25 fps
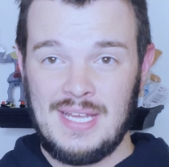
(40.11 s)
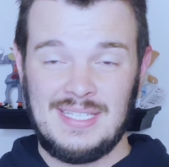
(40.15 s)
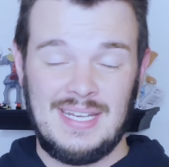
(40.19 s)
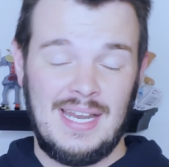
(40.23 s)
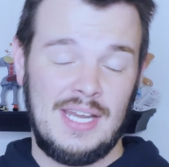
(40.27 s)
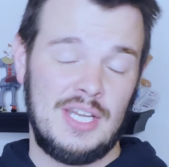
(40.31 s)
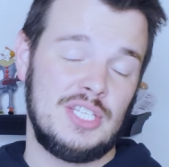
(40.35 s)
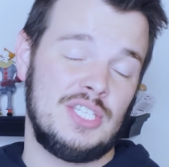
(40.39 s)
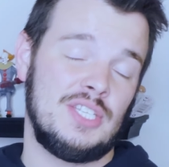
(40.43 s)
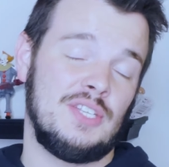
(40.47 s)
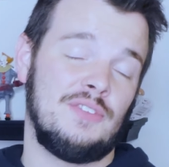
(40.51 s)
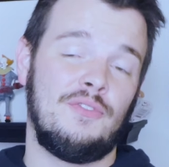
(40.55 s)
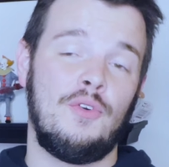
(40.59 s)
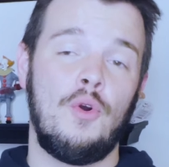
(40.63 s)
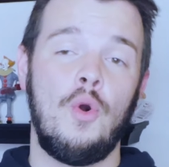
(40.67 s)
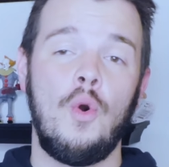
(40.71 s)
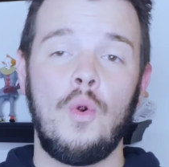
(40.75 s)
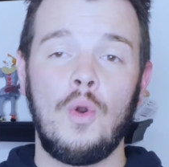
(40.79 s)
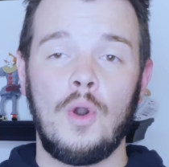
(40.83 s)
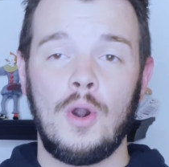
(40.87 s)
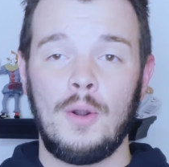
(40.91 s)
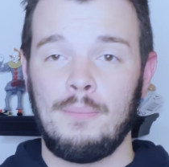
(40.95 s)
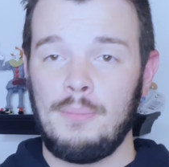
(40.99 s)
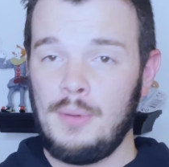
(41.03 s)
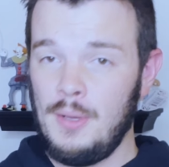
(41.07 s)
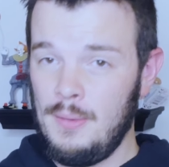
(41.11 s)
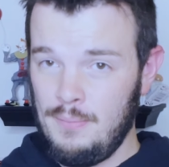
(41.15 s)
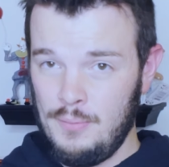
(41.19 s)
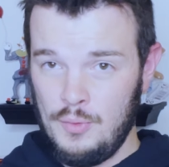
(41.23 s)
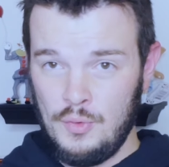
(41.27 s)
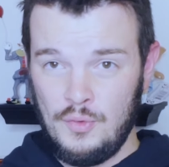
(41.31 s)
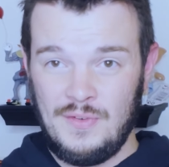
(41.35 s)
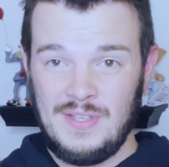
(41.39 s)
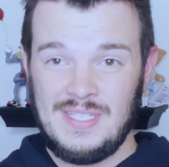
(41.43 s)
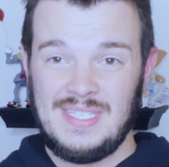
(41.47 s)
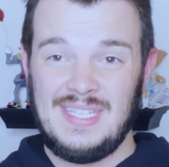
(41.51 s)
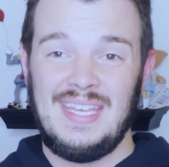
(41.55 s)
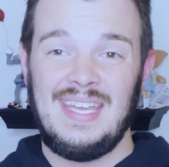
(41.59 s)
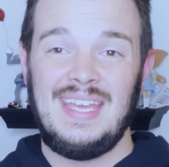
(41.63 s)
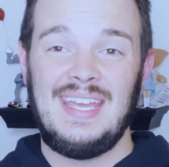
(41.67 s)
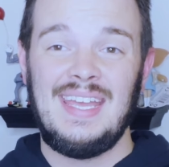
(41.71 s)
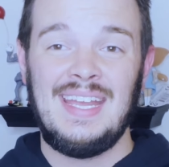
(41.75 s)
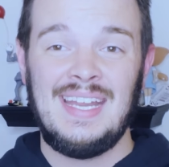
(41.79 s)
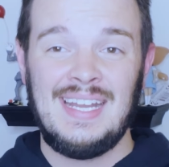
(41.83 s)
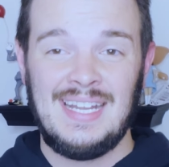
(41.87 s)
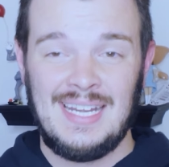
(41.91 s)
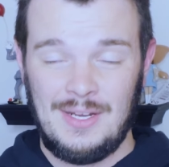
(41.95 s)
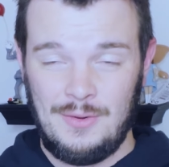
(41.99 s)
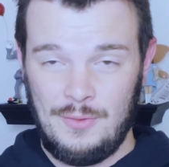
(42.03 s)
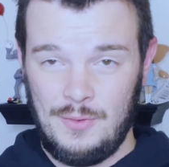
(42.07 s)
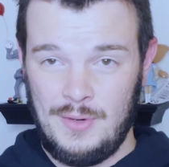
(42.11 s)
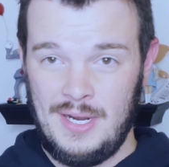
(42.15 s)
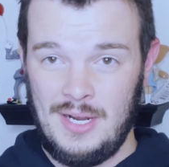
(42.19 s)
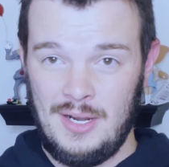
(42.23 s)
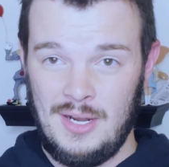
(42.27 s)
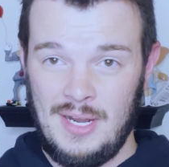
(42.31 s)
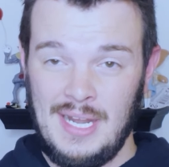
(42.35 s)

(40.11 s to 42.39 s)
not just of horror, but movies anywhere.